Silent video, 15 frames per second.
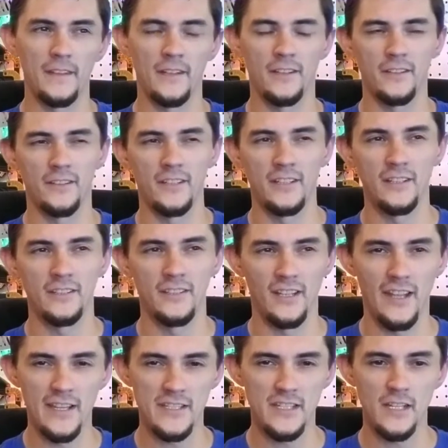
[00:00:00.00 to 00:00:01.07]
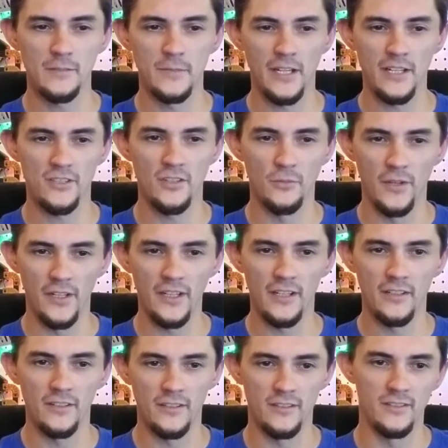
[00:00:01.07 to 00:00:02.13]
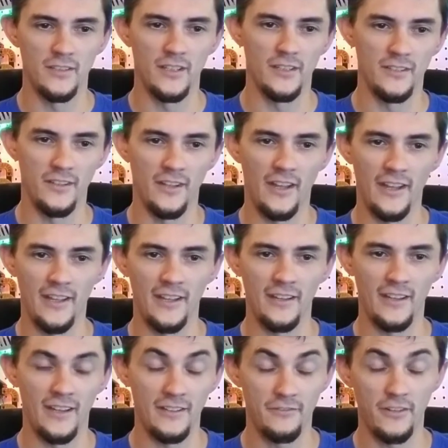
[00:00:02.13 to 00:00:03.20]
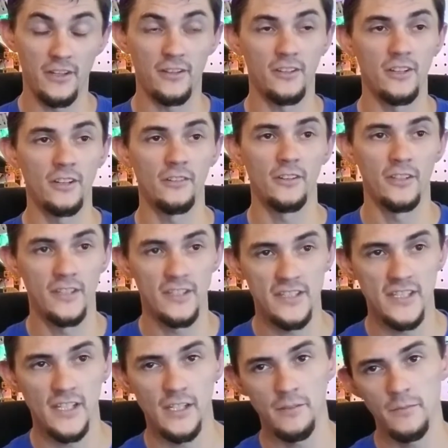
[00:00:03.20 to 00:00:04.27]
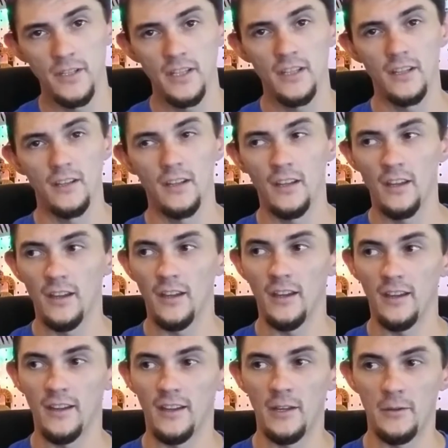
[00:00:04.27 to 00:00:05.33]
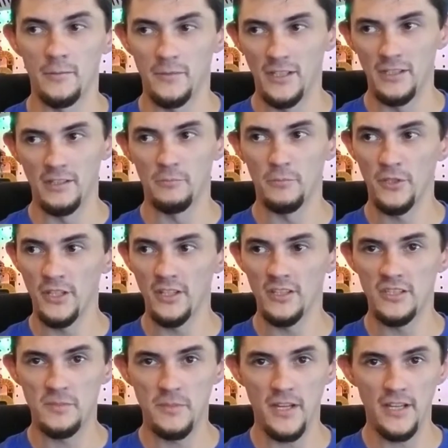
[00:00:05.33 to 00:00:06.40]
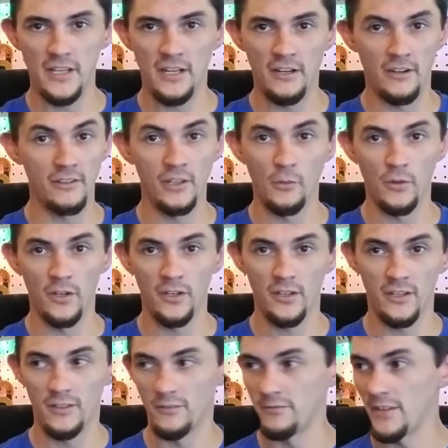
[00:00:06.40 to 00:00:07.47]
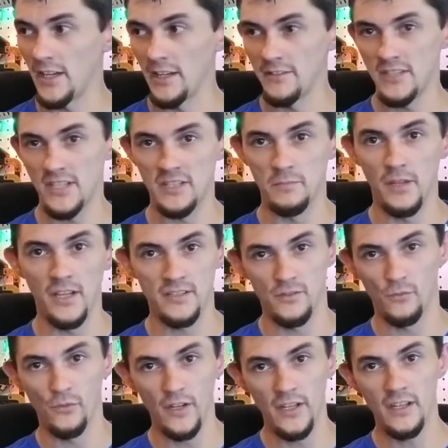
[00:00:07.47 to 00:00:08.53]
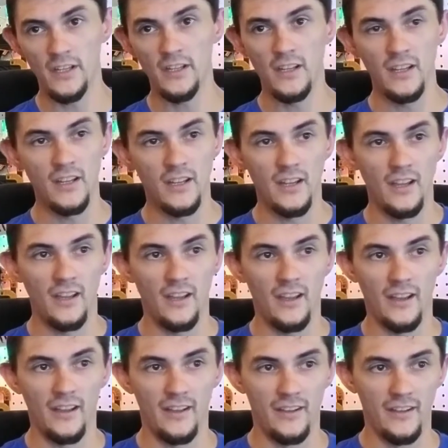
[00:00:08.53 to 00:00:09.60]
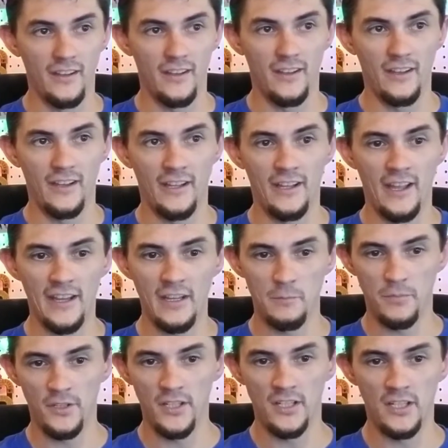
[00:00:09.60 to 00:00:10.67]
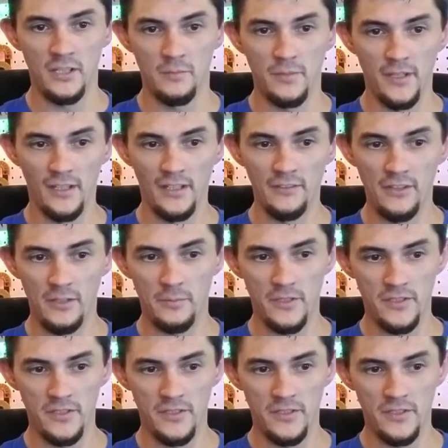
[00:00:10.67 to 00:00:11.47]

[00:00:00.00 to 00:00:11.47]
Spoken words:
The last time it actually went out, I figured, this time I'm in a pretty good spot here. I only work 5-6 blocks away. I can put it up and leave it up on